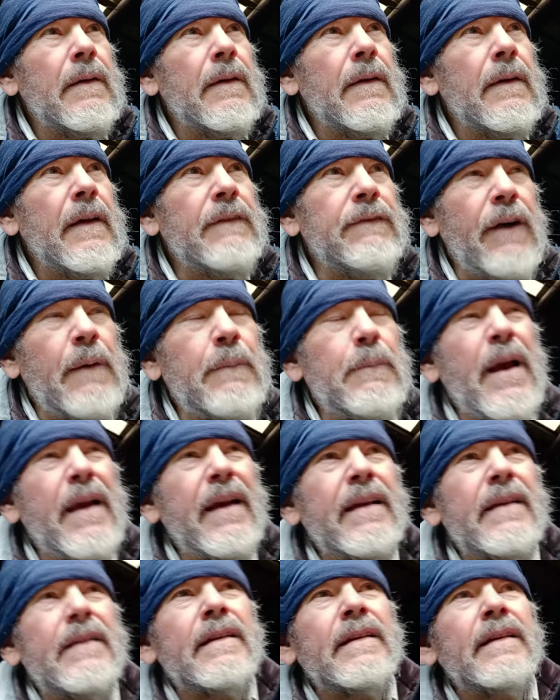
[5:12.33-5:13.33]
if I
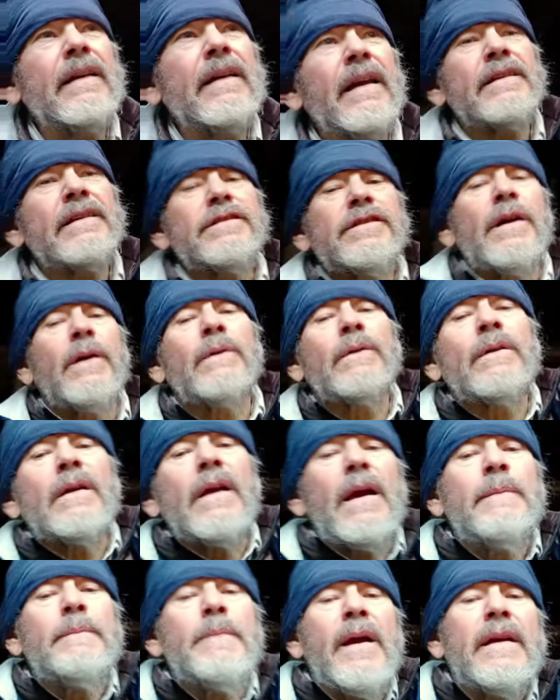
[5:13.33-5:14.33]
make it to the next
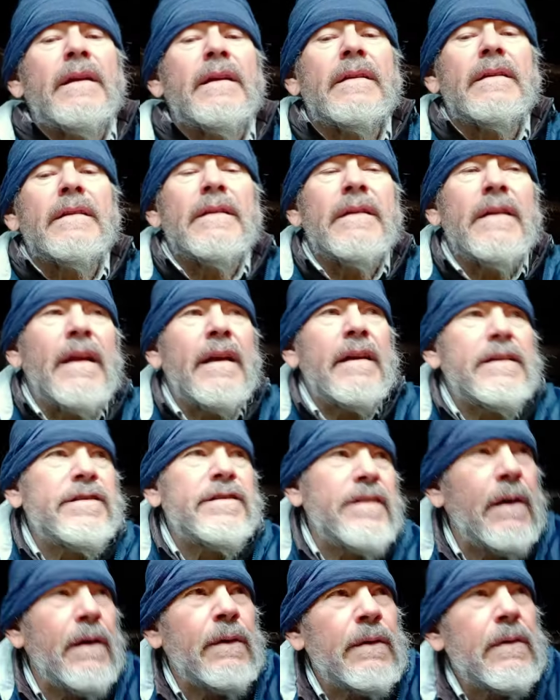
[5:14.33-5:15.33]
shelter, I make it to the next
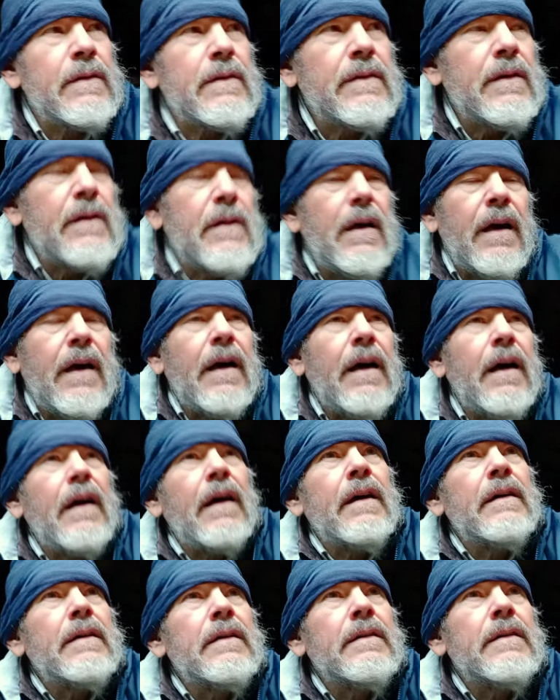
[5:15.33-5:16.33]
shelter.
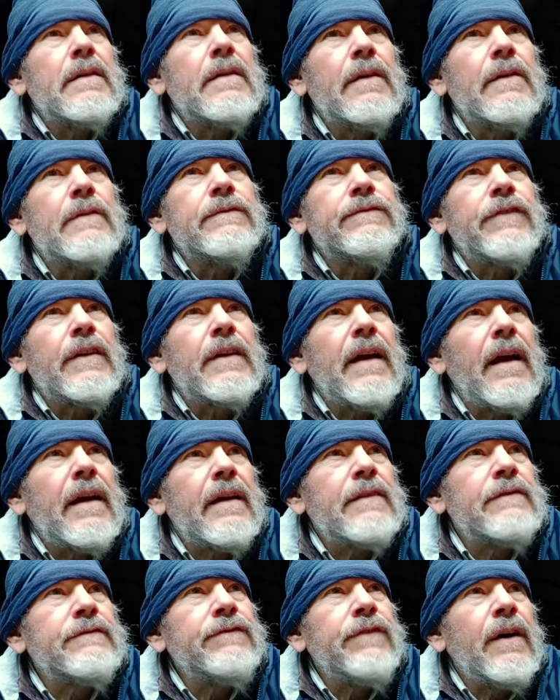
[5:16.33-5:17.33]
Uh, hopefully, I
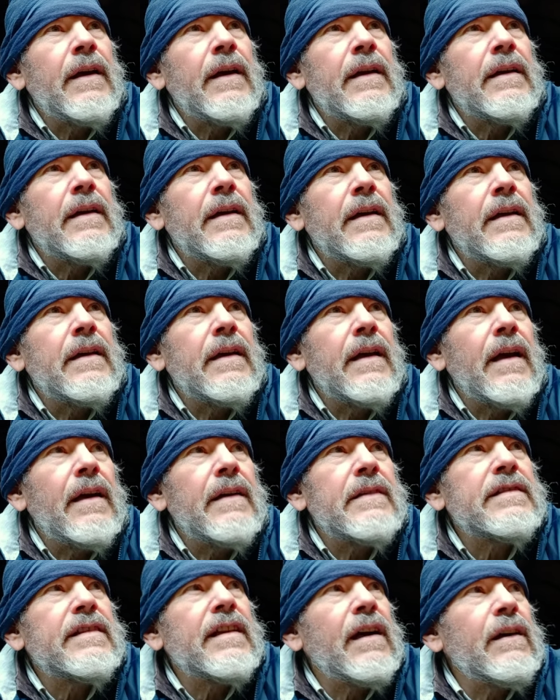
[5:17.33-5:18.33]
can find a, a
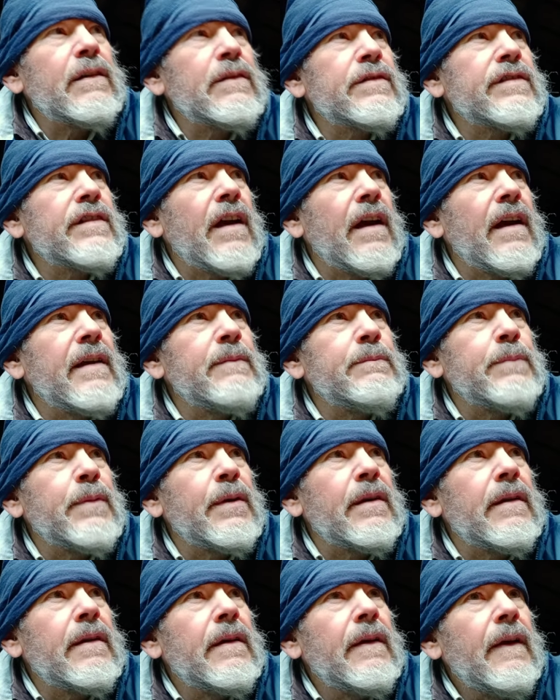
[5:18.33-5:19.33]
uh, stealth site,
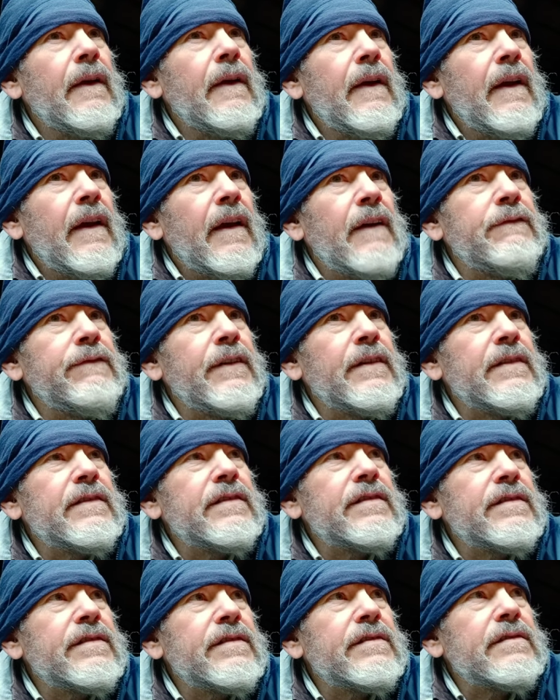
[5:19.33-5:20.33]
but if
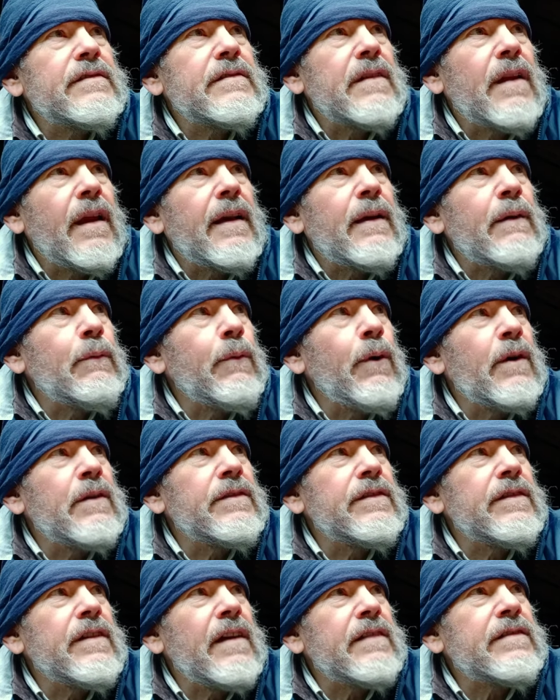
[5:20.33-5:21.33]
it's like it
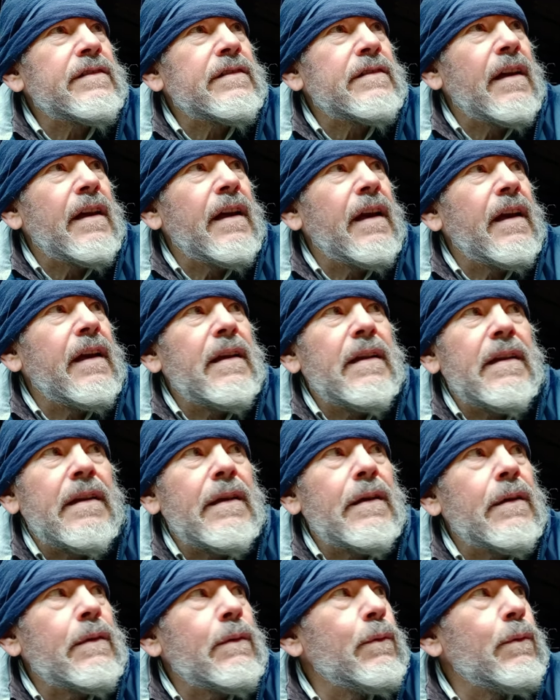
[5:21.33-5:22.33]
was yesterday,
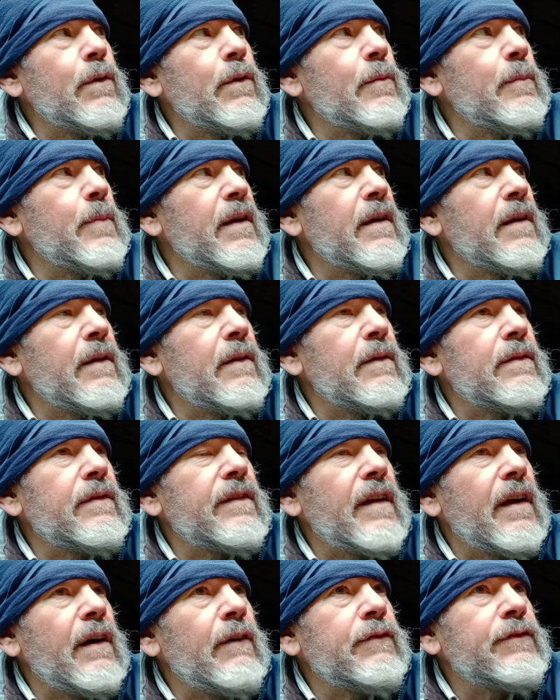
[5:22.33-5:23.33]
there will be no
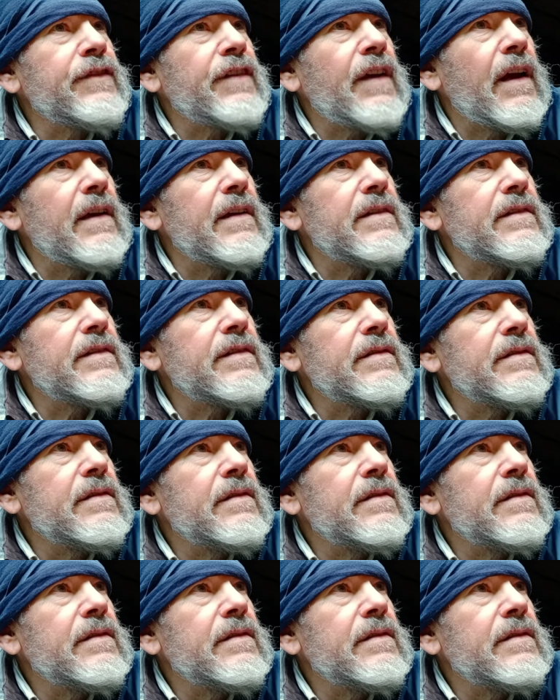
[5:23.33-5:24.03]
stealth sites.